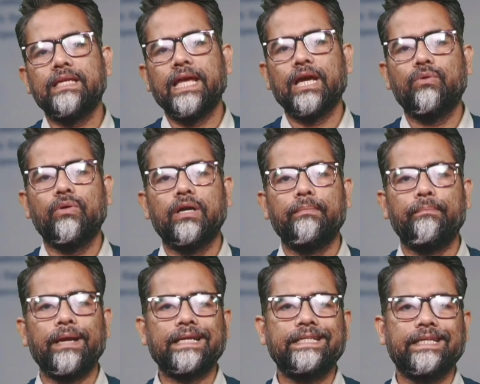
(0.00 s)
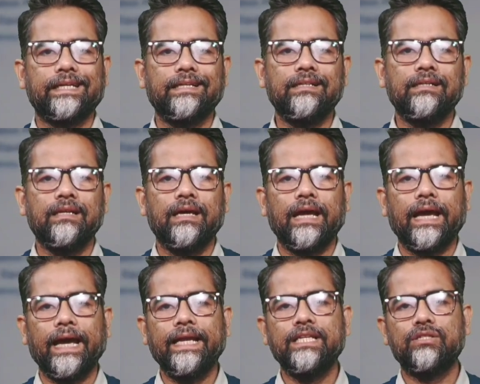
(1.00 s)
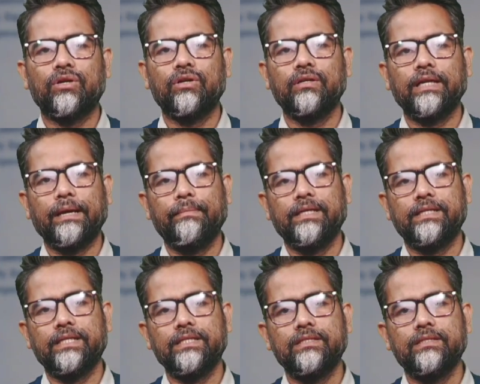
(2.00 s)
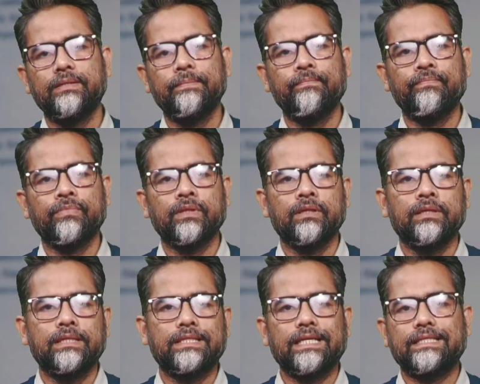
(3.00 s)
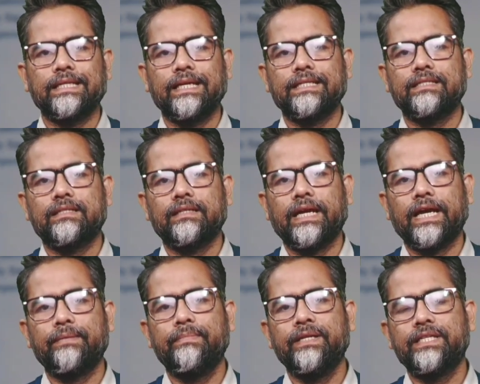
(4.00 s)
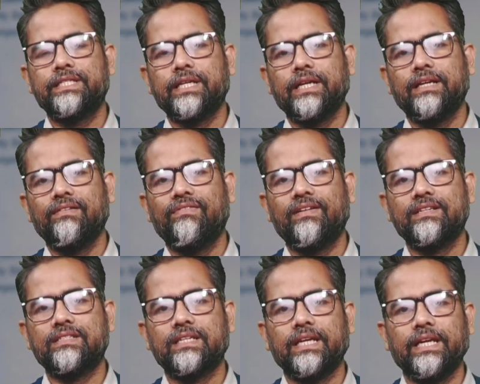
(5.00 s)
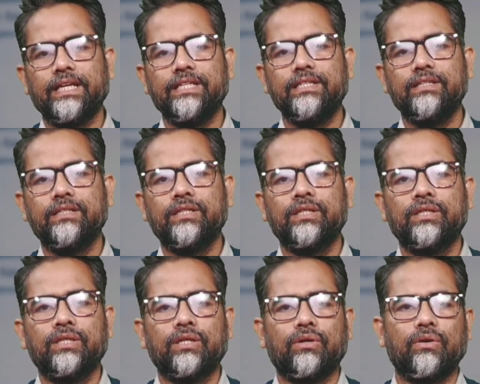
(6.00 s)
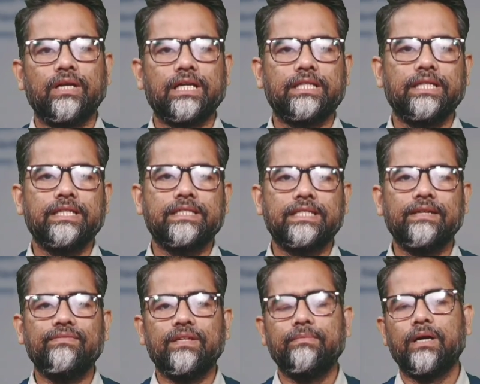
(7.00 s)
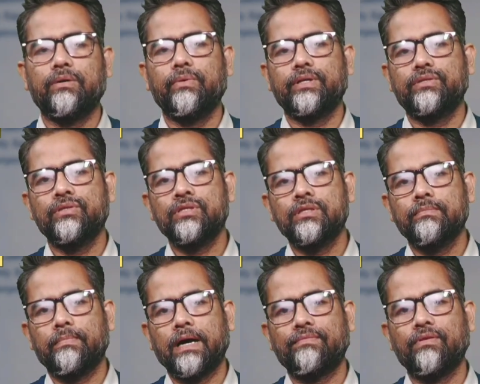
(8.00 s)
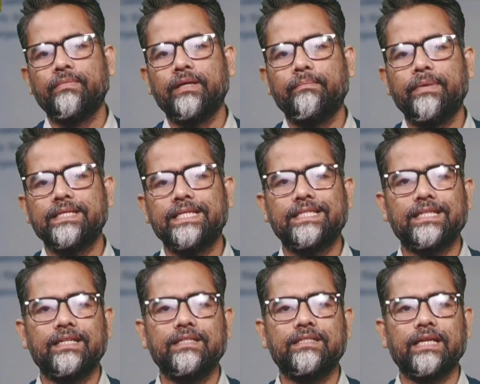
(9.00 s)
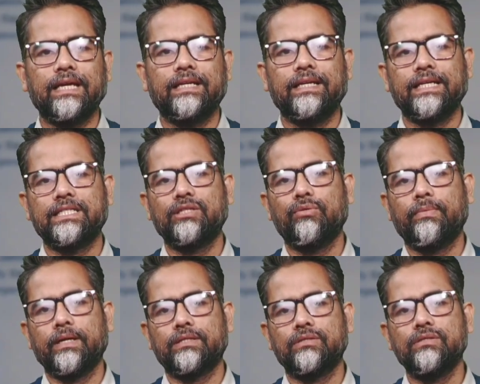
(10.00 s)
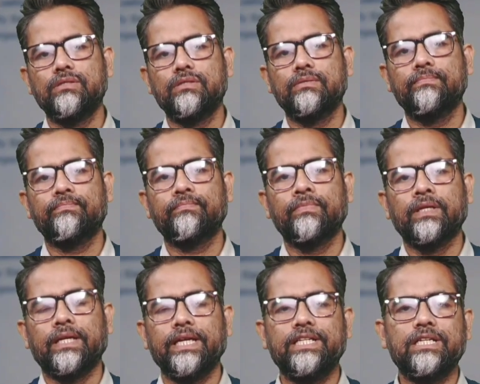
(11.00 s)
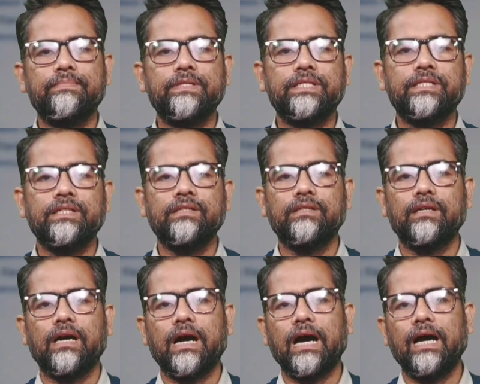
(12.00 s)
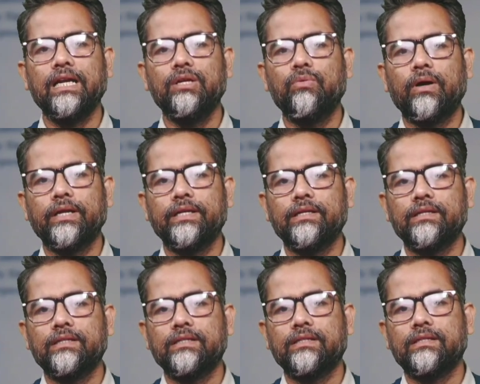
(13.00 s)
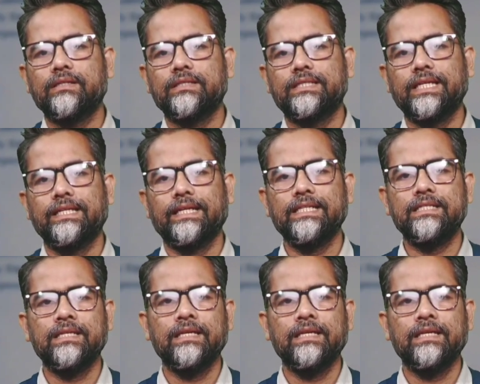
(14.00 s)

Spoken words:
acquire practical, hands-on abilities such as administering first aid, conducting safe evacuations, performing basic search and rescue operations, interpreting early warning signals,